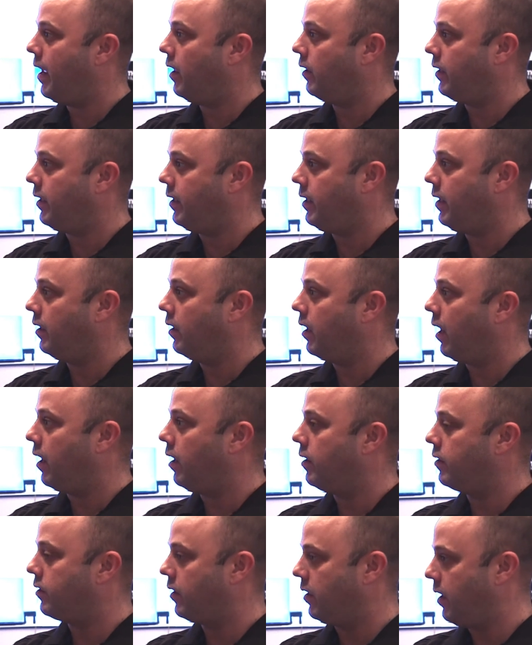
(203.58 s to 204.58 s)
LED
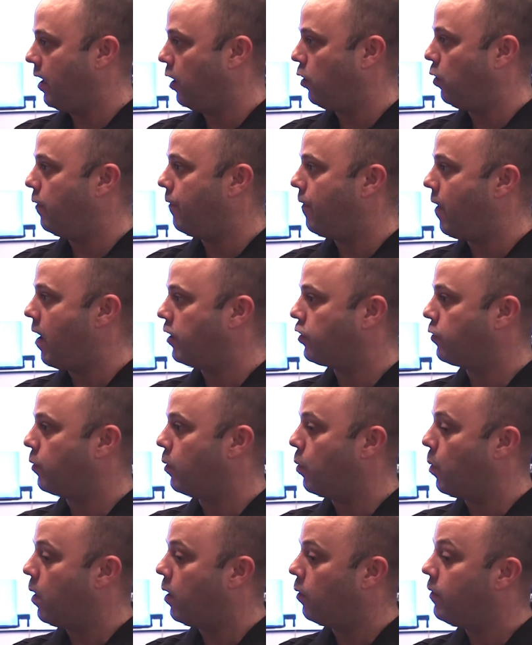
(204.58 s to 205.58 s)
light. It's a yellow
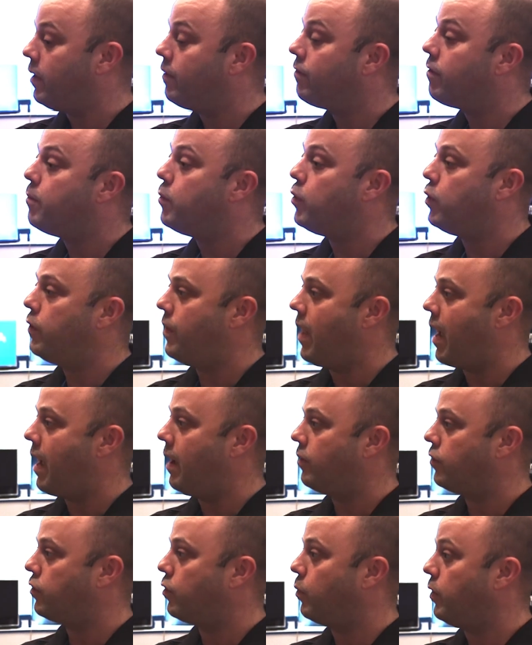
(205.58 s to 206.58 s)
phosphor. Well, we've removed
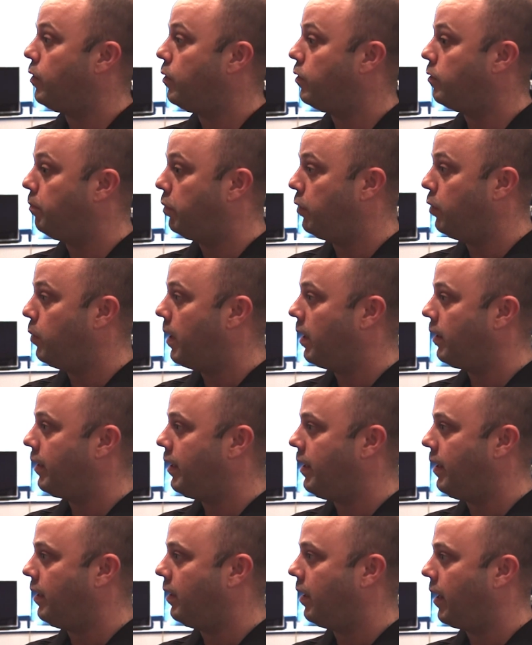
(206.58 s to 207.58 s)
that, so we use blue
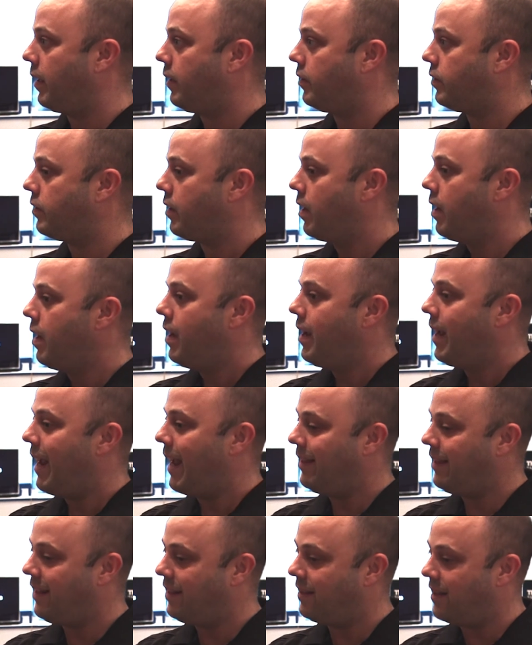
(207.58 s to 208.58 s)
LED lights,
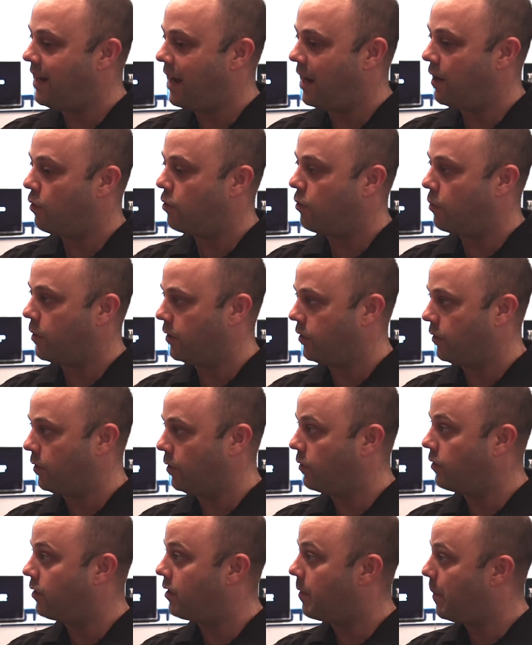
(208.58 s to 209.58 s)
and these
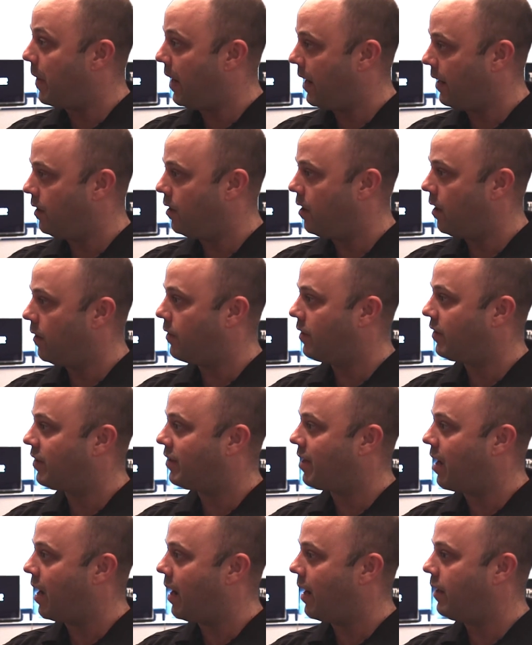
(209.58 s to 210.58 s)
nanocrystals, depending on the
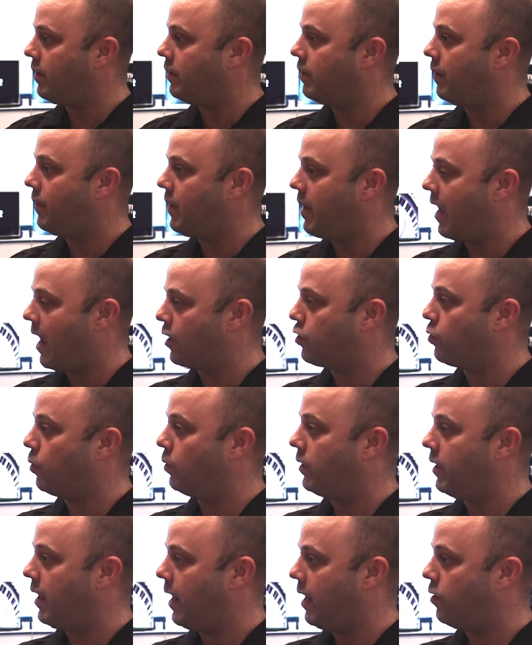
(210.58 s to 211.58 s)
size of the
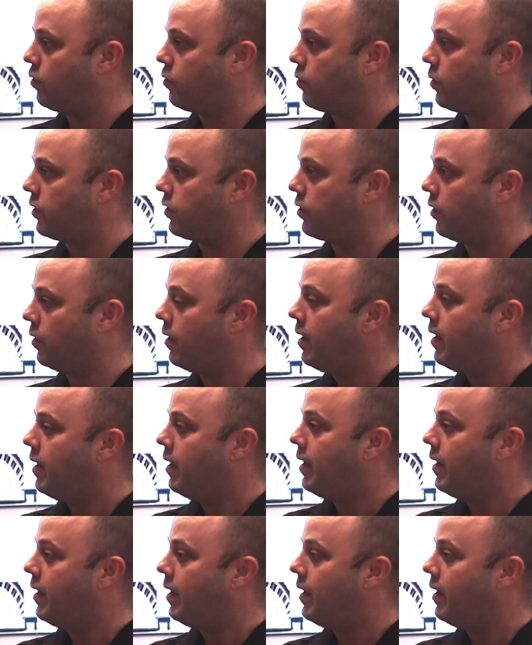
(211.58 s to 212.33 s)
actual nanocrystal,